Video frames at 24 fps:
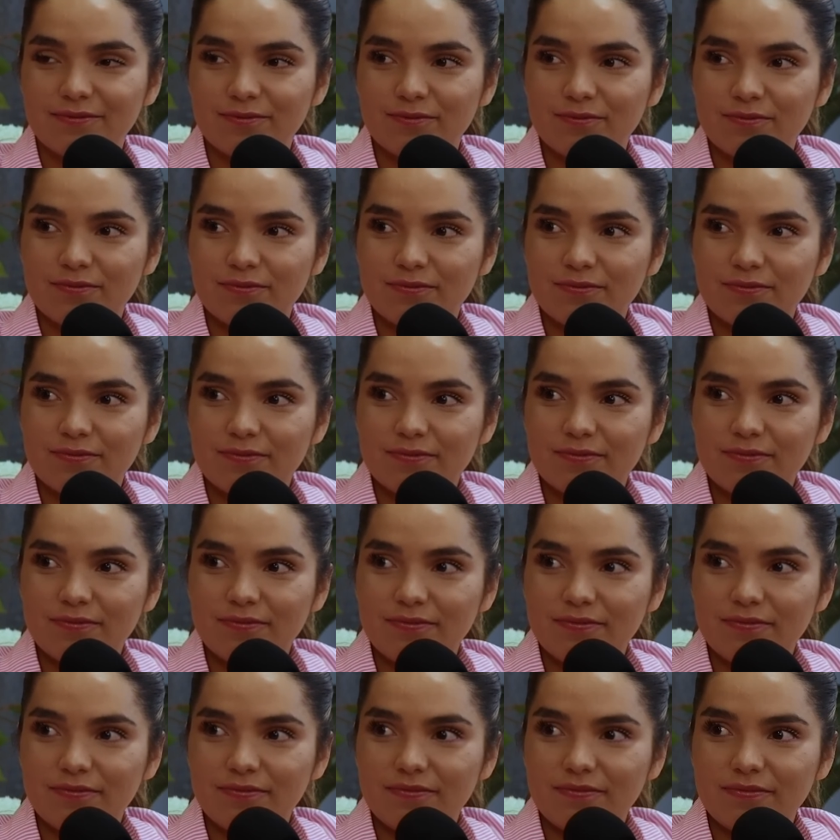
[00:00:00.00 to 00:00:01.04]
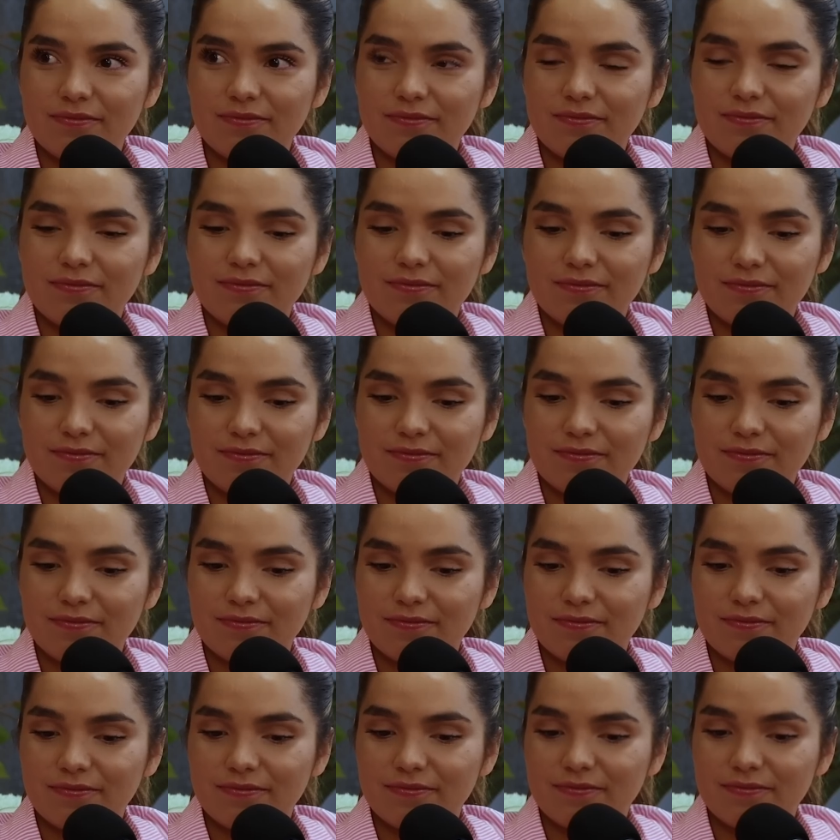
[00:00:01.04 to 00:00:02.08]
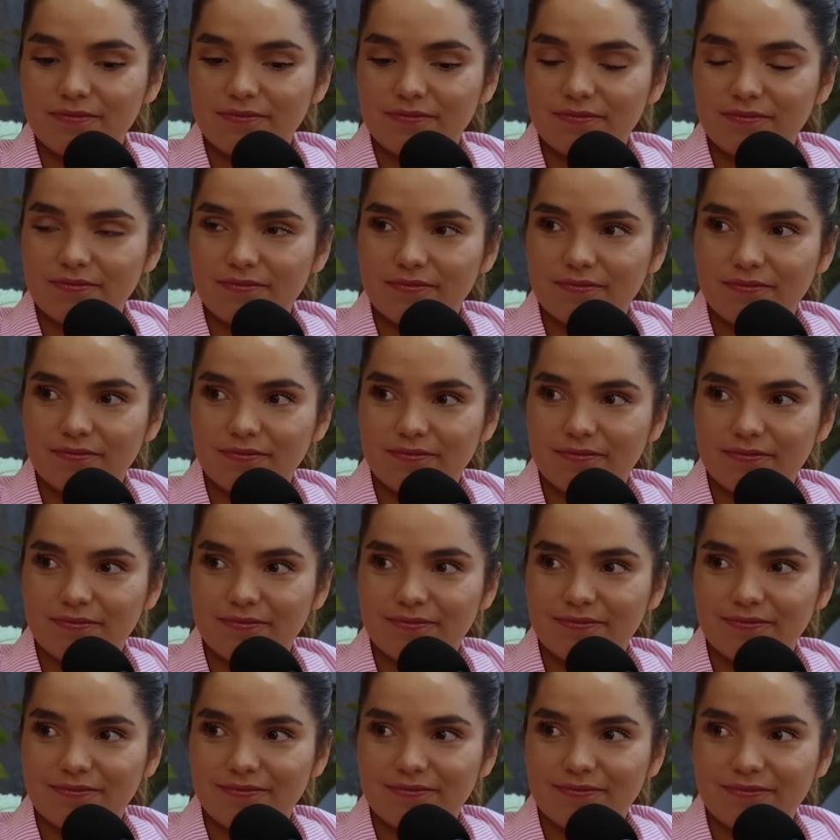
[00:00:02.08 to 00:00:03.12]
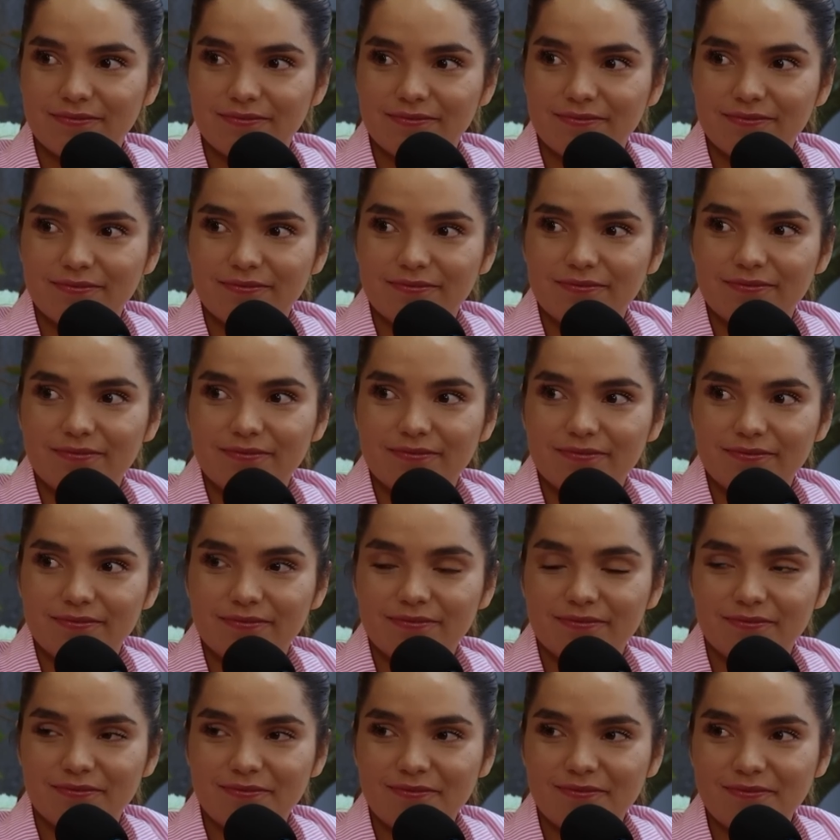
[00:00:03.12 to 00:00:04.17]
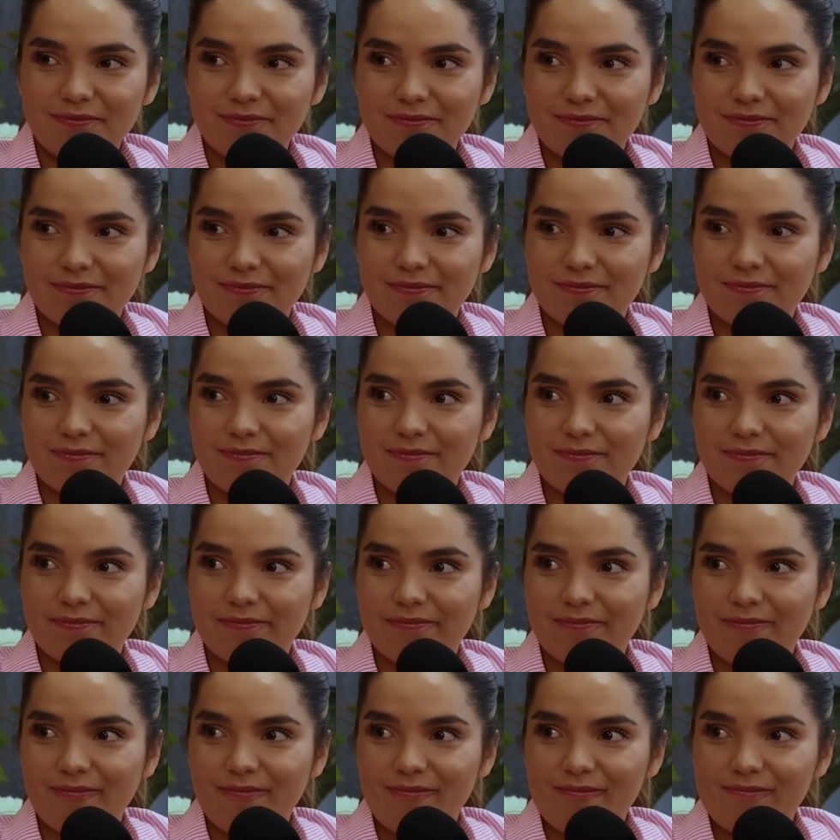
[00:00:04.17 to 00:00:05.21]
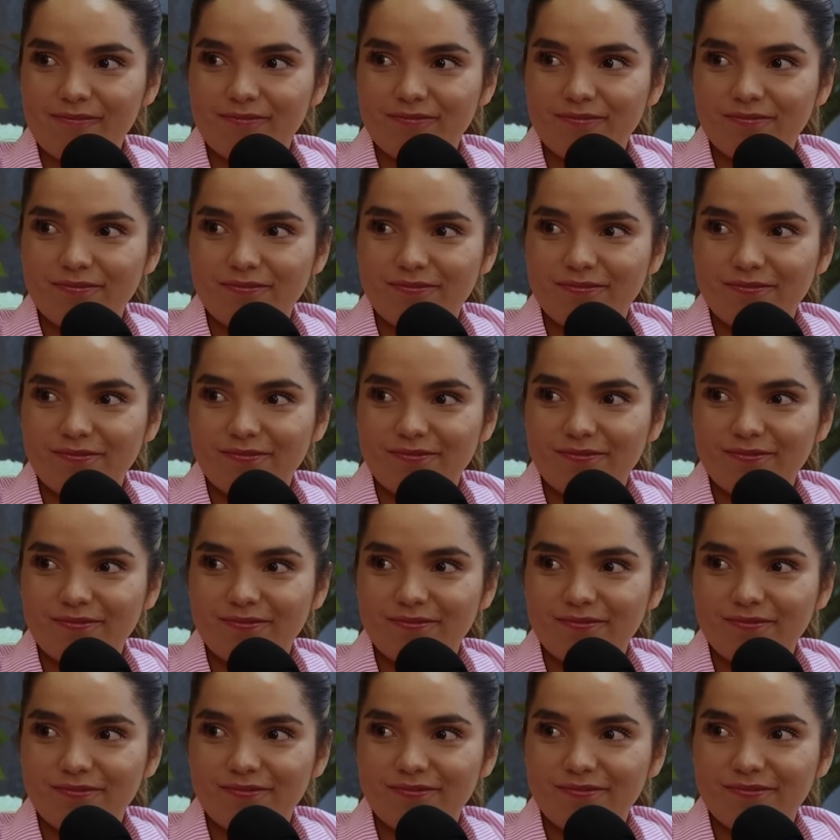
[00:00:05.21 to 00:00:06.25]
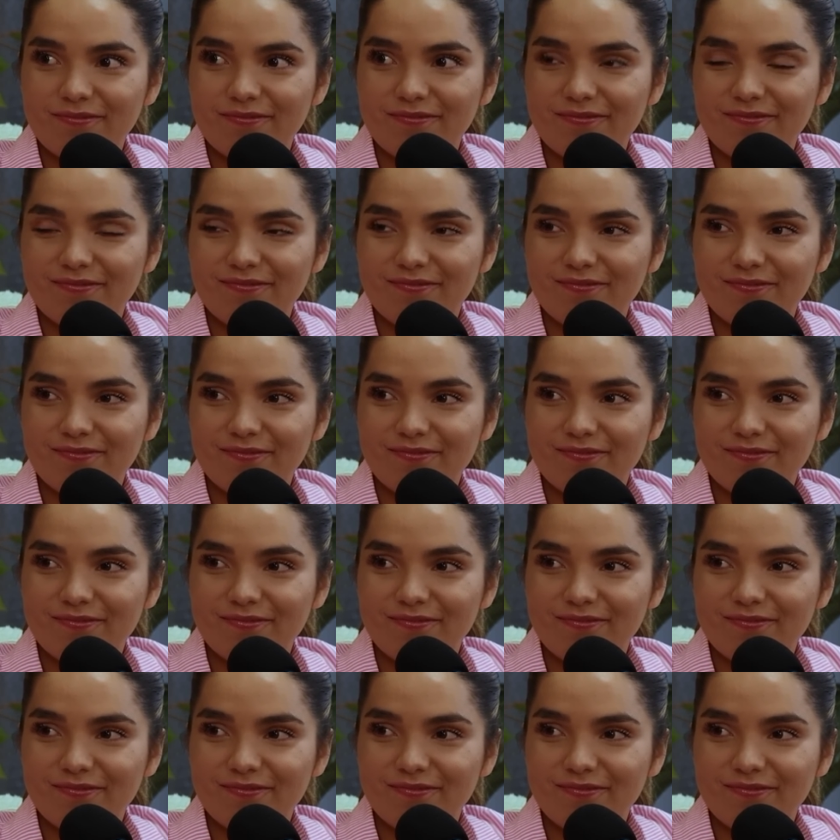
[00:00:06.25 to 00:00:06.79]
(silent)